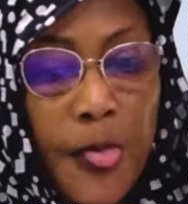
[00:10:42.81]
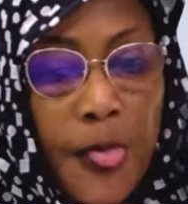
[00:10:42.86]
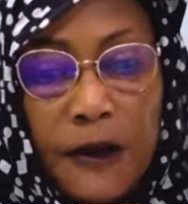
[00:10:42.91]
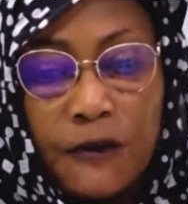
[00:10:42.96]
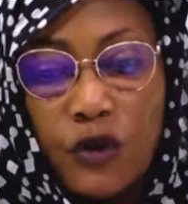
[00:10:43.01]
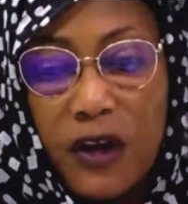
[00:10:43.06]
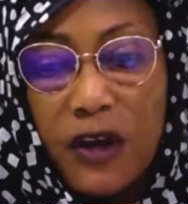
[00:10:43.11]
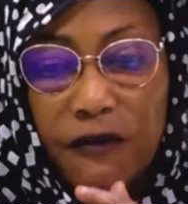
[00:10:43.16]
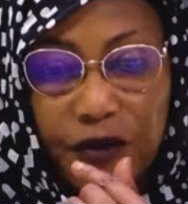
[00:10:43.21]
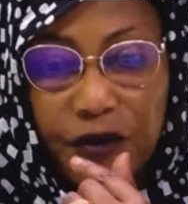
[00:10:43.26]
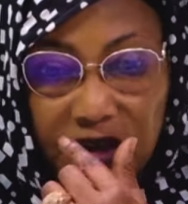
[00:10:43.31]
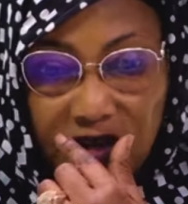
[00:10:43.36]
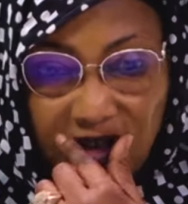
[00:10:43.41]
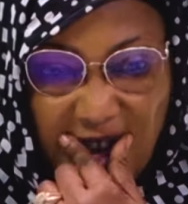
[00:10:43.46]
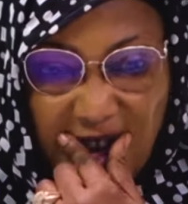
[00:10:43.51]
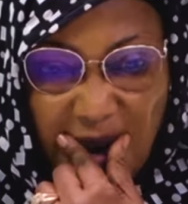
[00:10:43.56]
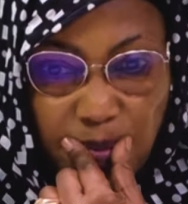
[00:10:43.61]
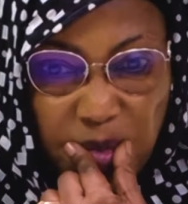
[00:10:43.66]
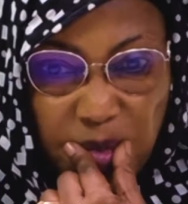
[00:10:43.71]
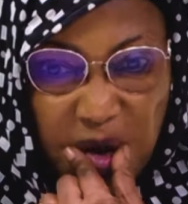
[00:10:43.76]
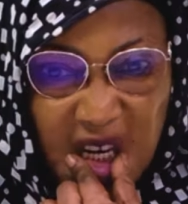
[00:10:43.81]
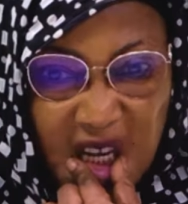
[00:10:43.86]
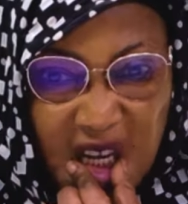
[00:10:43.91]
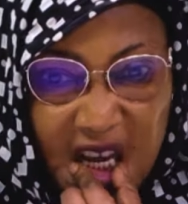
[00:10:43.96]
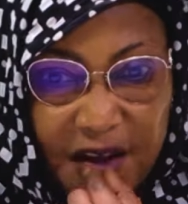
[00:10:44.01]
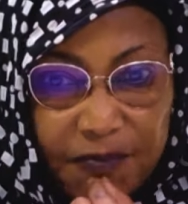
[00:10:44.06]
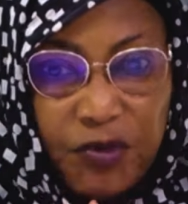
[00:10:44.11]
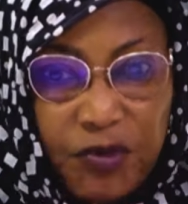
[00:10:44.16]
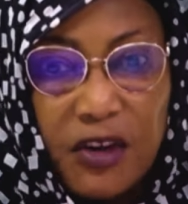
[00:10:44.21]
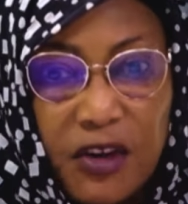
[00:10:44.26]
So if it's somebody,
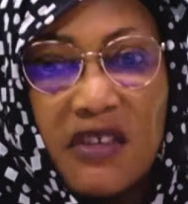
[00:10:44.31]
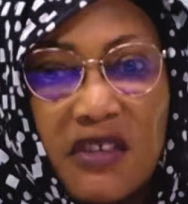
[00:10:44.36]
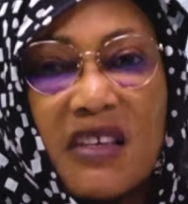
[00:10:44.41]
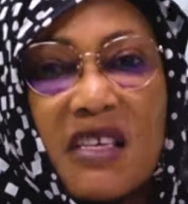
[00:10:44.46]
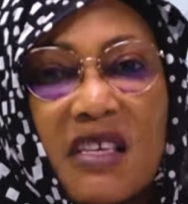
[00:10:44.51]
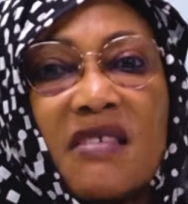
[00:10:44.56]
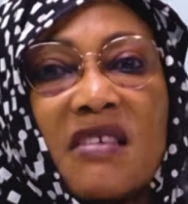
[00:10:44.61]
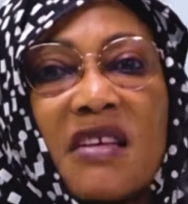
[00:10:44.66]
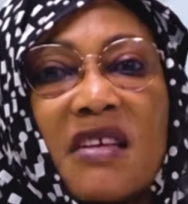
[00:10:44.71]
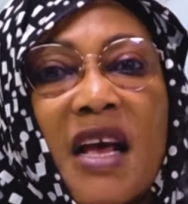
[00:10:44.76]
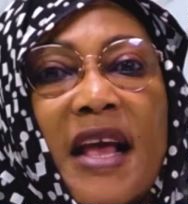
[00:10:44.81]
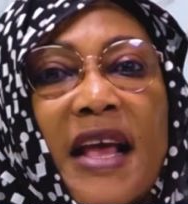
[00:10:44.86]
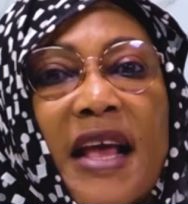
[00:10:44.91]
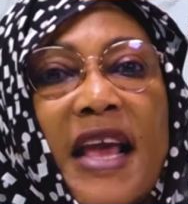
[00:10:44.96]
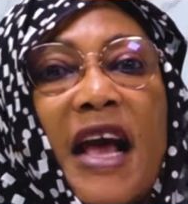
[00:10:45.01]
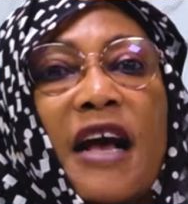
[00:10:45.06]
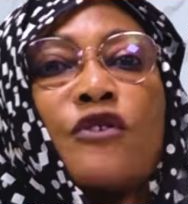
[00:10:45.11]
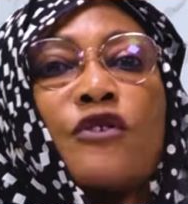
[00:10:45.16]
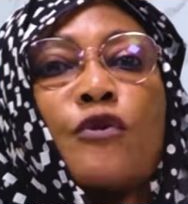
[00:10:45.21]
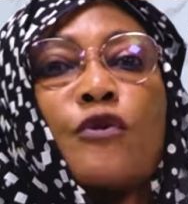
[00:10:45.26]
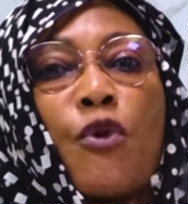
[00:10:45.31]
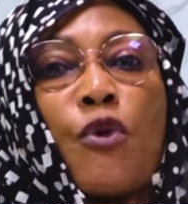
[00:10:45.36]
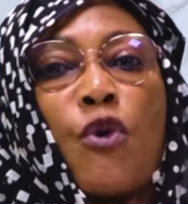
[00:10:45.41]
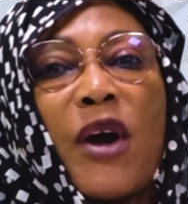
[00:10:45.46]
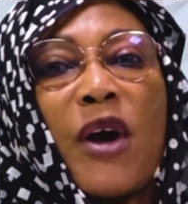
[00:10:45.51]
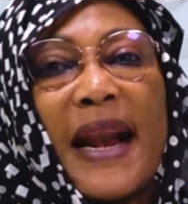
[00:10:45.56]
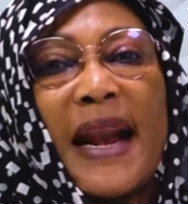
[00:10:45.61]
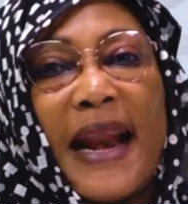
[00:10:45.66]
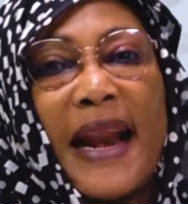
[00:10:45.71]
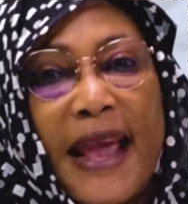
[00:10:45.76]
since he has
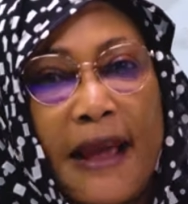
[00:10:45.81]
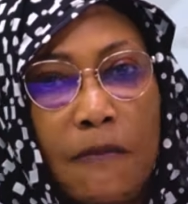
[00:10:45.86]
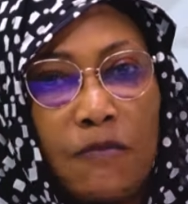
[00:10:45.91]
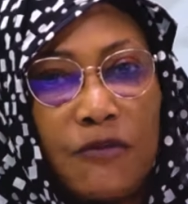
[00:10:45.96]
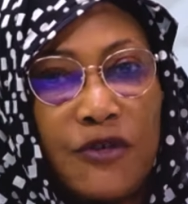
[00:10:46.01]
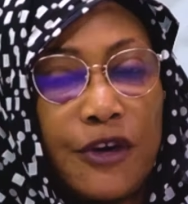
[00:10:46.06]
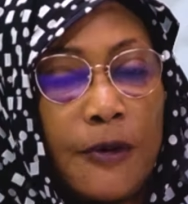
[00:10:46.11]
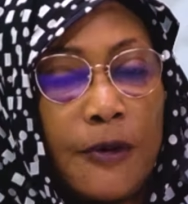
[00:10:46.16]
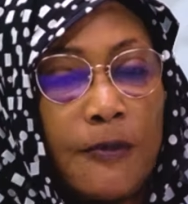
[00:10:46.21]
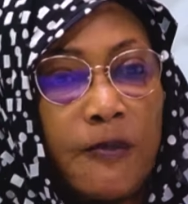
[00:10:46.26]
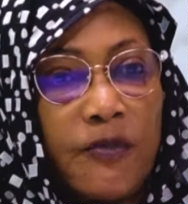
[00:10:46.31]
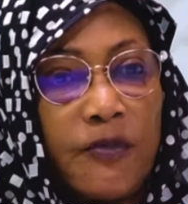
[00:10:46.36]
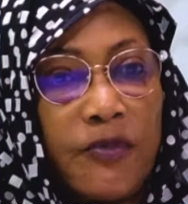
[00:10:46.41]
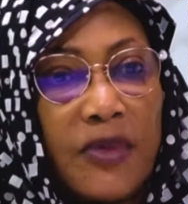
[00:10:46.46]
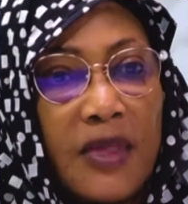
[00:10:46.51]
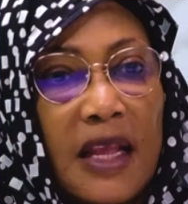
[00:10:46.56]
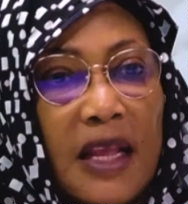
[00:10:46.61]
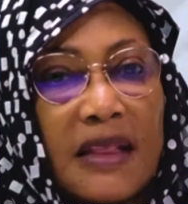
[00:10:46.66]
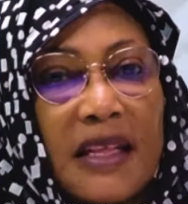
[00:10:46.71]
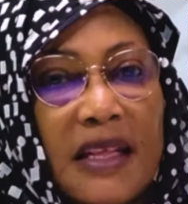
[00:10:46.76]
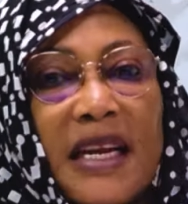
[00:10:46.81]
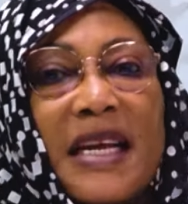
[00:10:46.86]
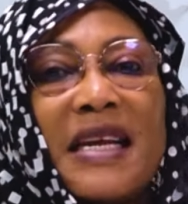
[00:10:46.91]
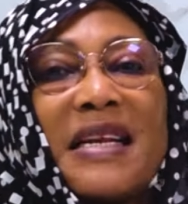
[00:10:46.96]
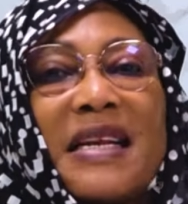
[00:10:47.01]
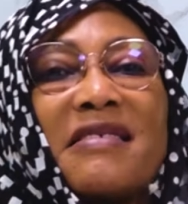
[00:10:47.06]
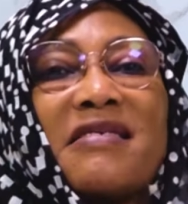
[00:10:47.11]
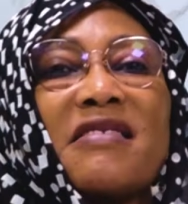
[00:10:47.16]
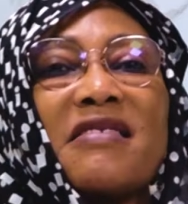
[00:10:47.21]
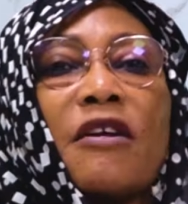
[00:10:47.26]
proclaimed that he
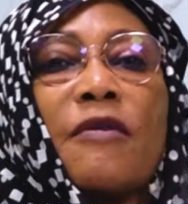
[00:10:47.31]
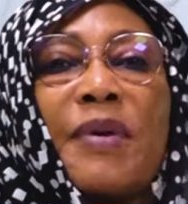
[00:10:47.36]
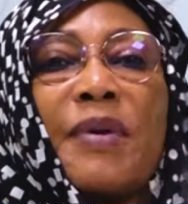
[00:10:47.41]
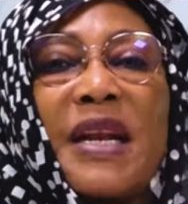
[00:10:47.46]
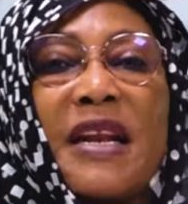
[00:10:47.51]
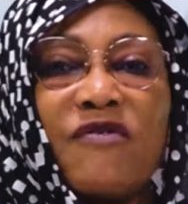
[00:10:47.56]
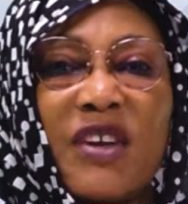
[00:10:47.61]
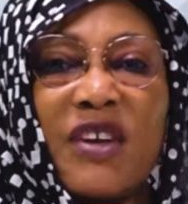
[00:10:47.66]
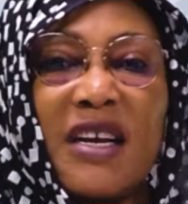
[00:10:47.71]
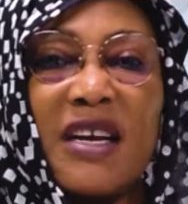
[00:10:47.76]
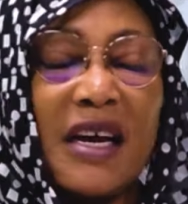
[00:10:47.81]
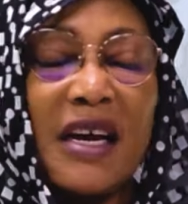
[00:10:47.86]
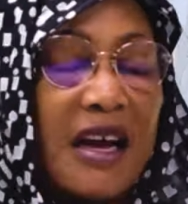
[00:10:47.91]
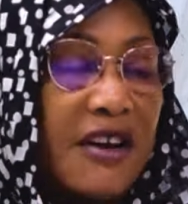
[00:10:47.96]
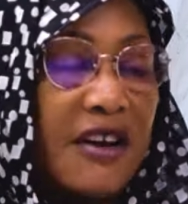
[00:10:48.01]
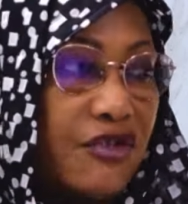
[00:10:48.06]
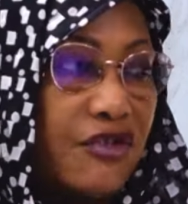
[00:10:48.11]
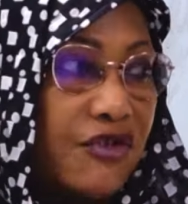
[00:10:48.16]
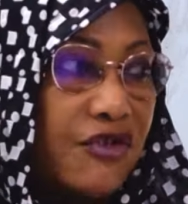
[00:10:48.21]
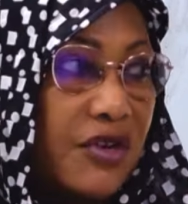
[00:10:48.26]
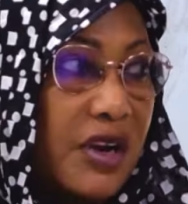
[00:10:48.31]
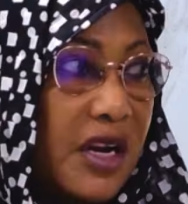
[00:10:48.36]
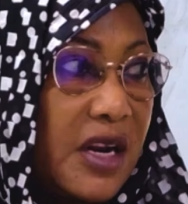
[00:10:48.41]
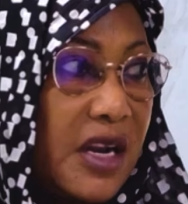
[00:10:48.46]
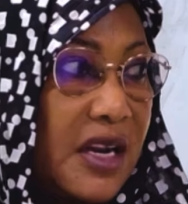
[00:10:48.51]
does not believe in a country,